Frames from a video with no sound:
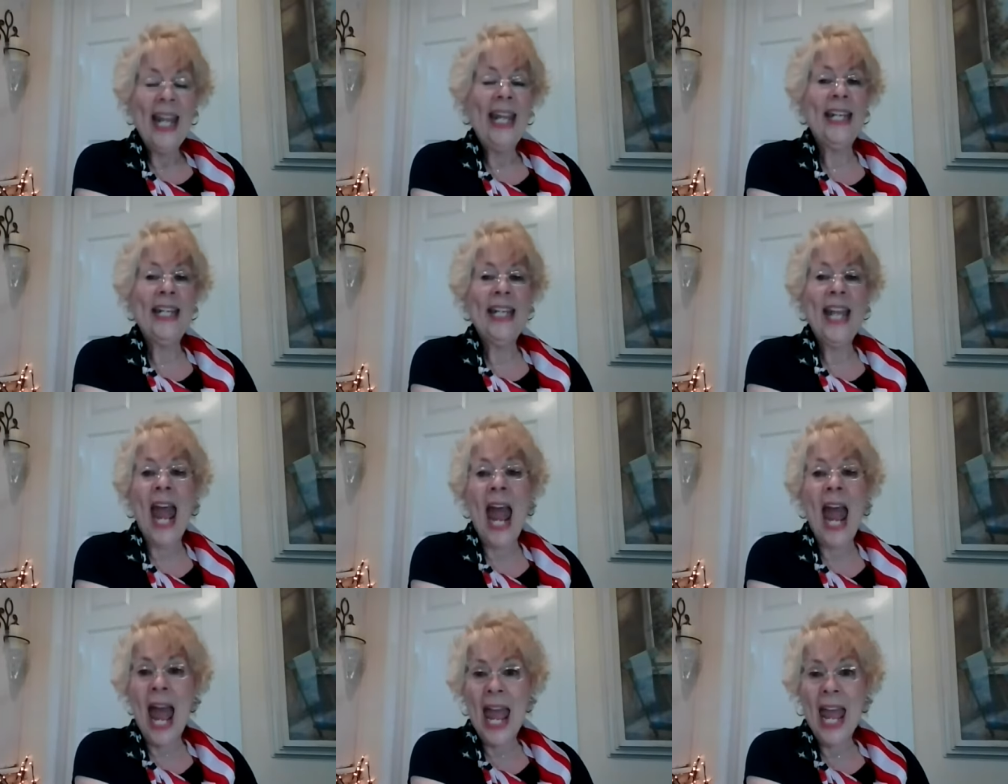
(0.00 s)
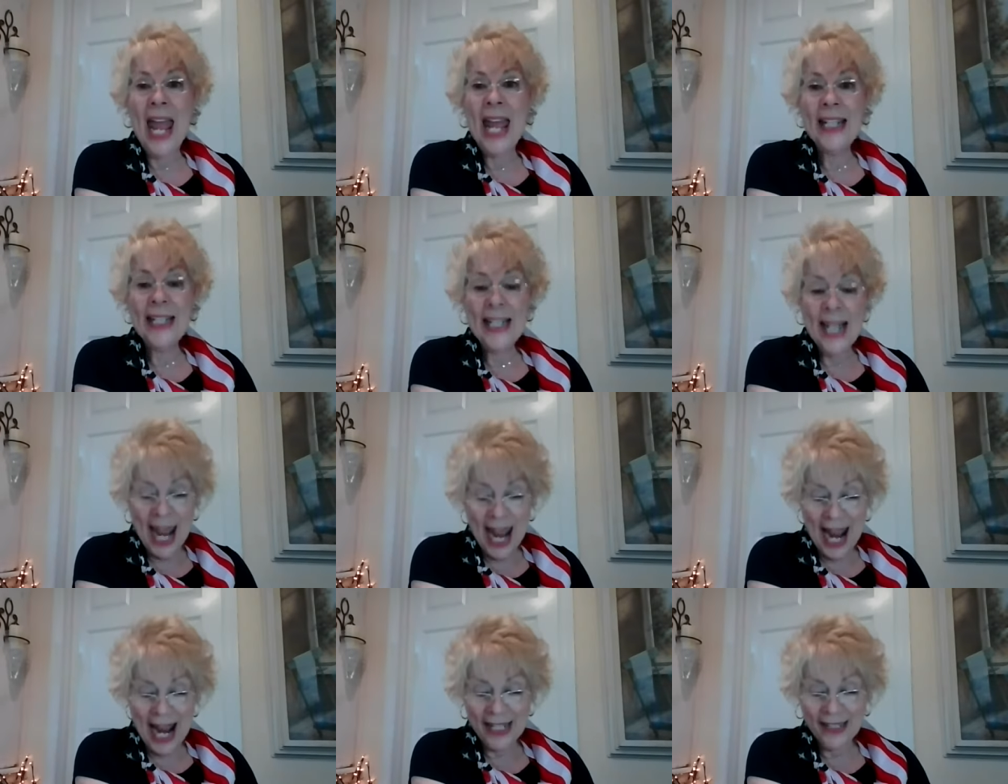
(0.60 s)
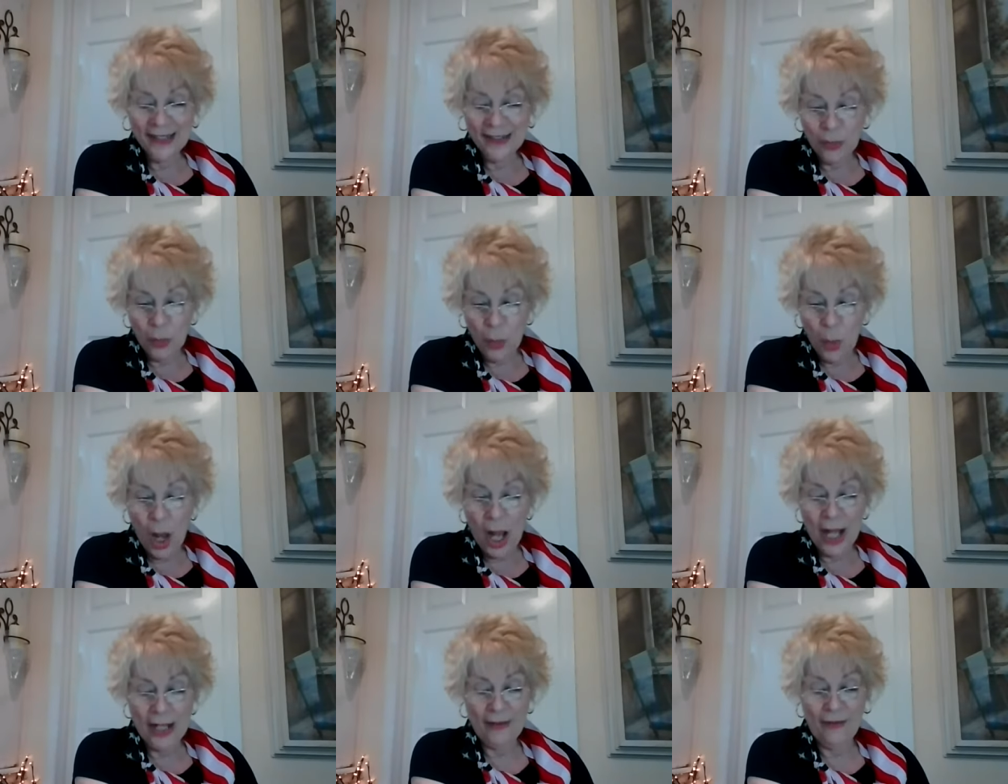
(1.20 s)
In, in Acts
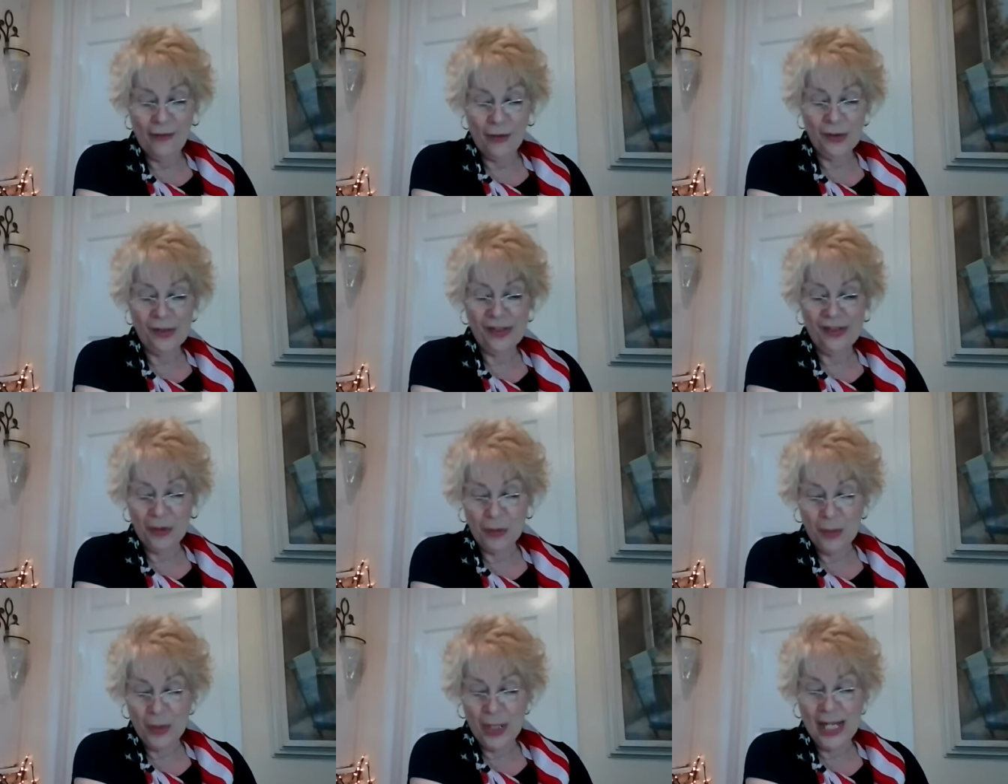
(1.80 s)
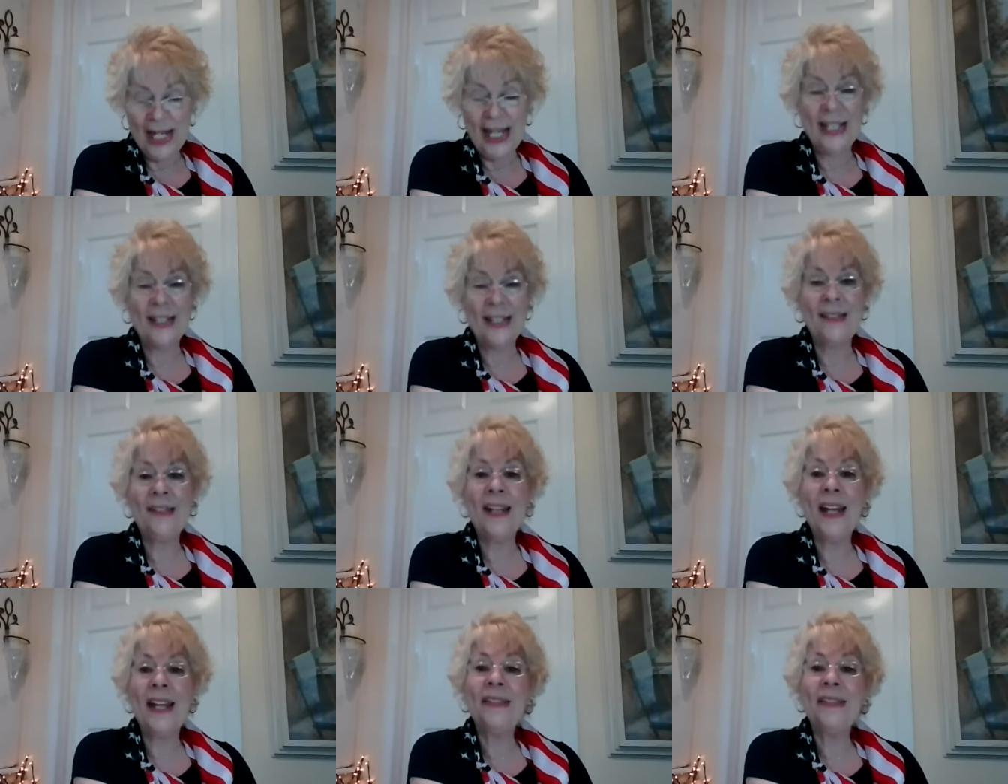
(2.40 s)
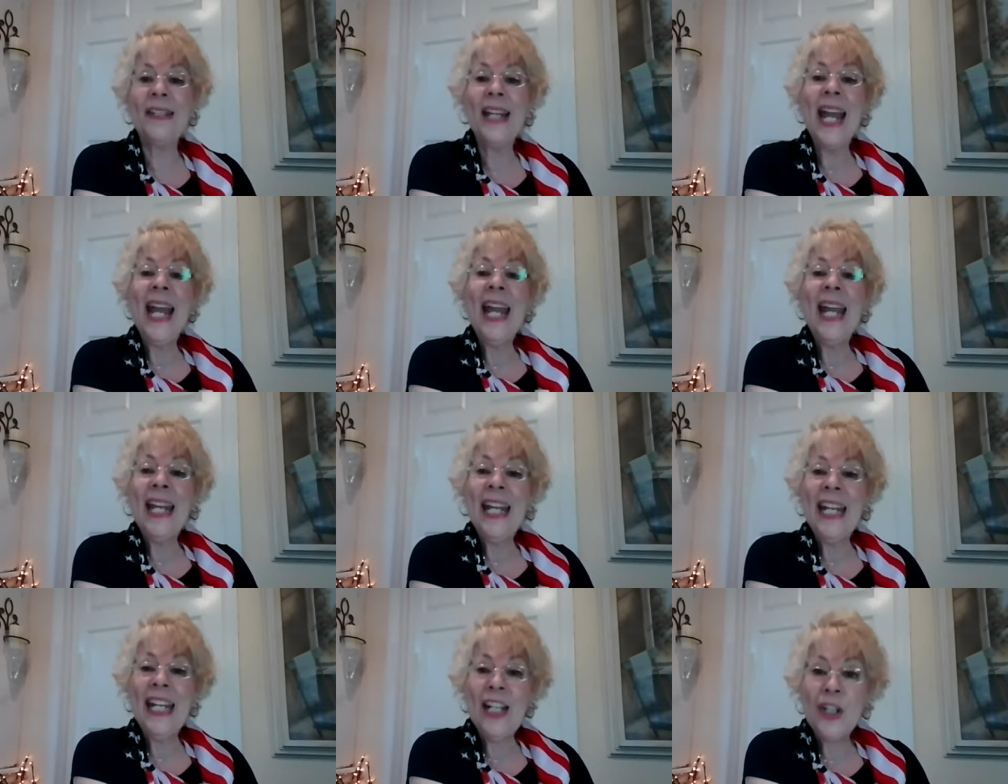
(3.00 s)
1, verse 3, it says,
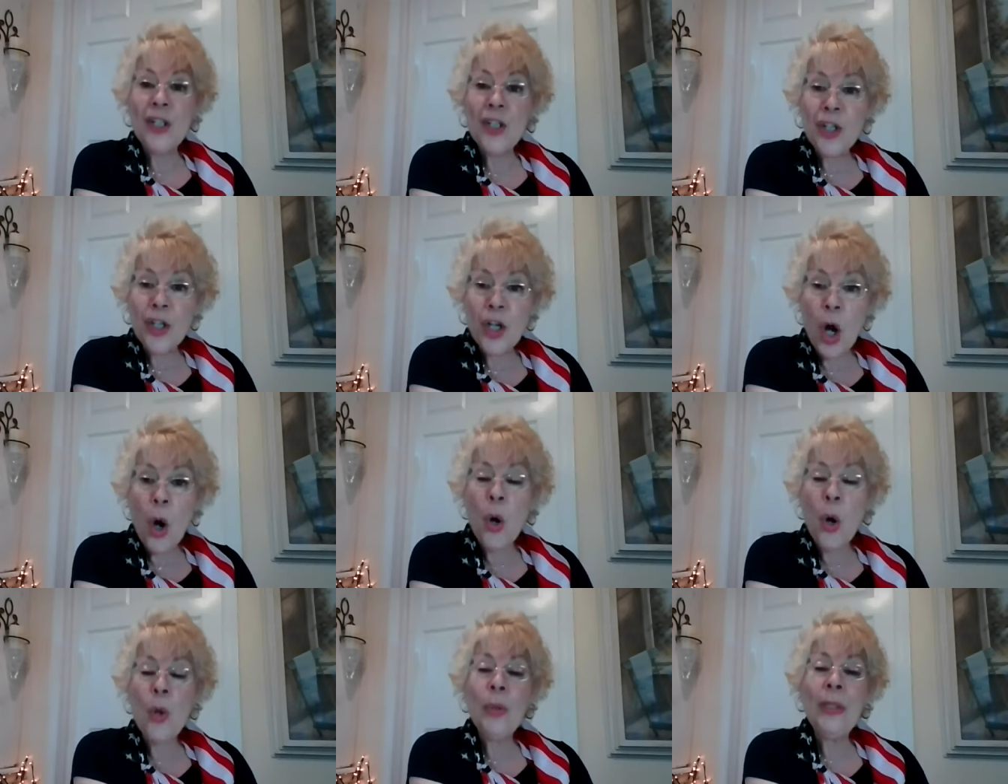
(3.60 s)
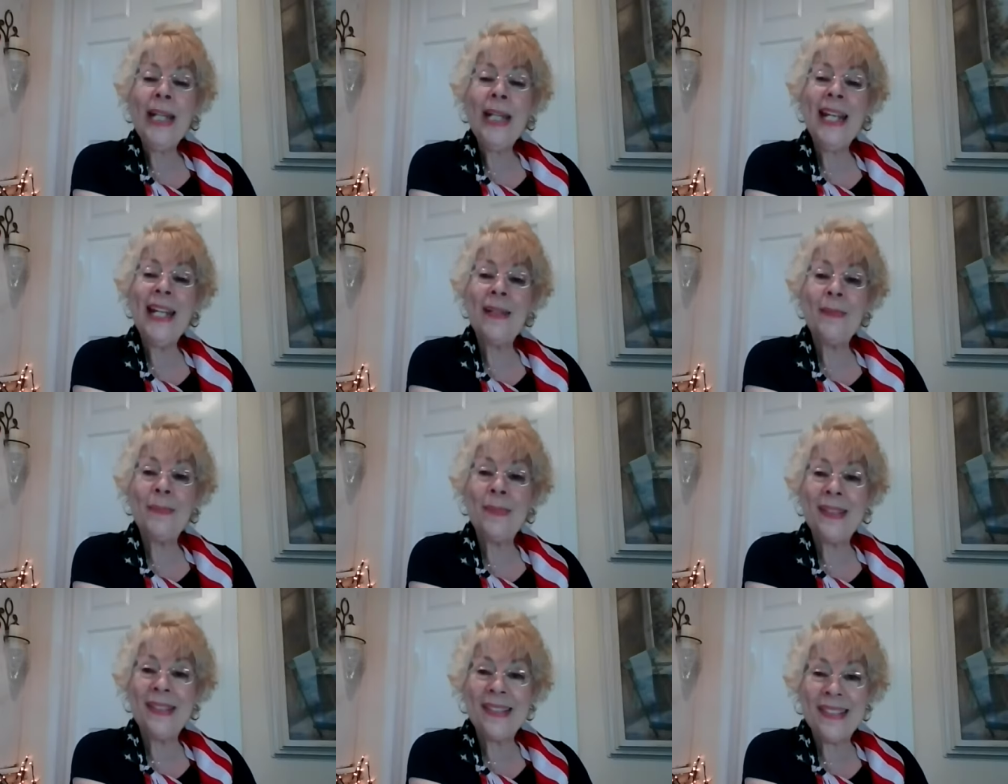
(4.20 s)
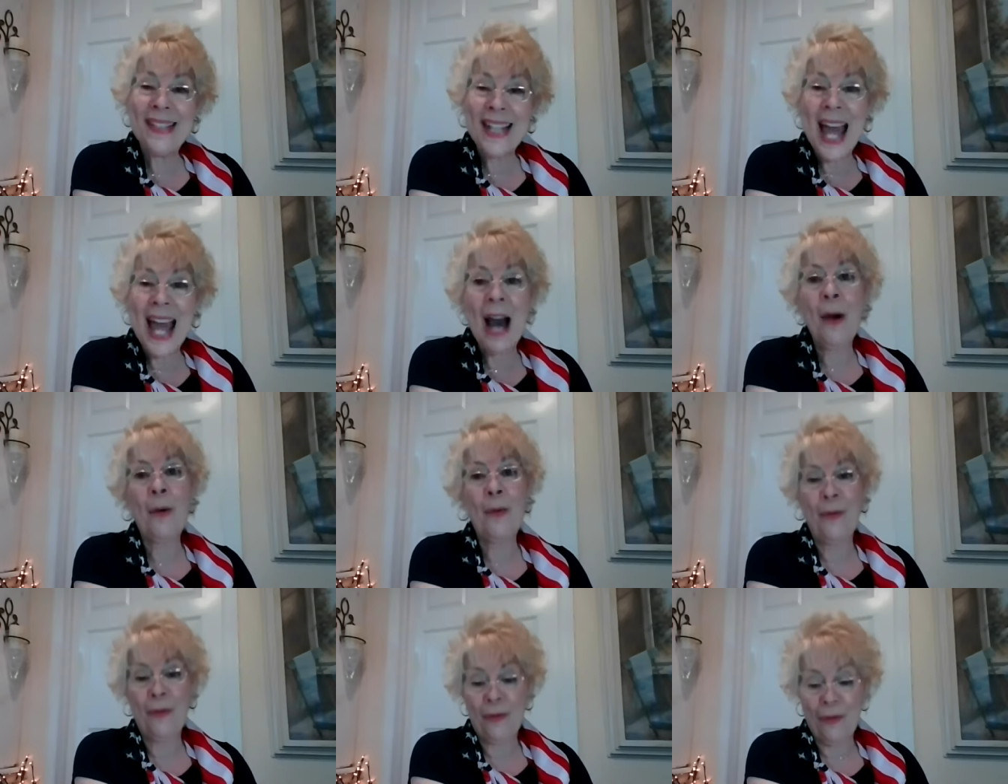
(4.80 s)
He showed
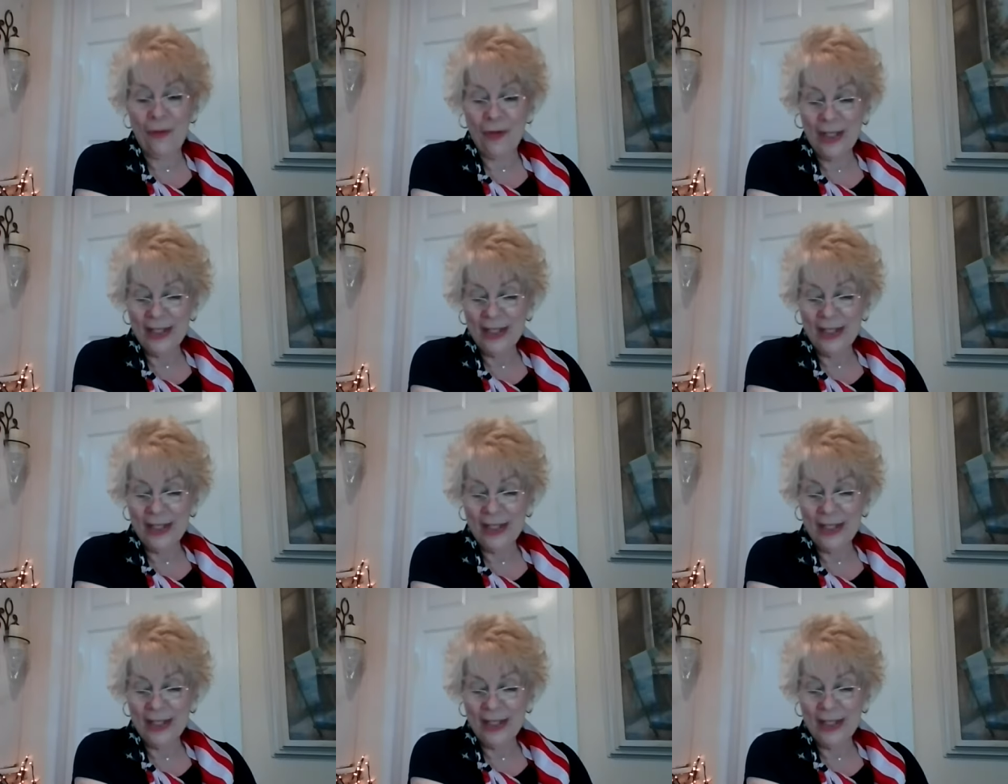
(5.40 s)
himself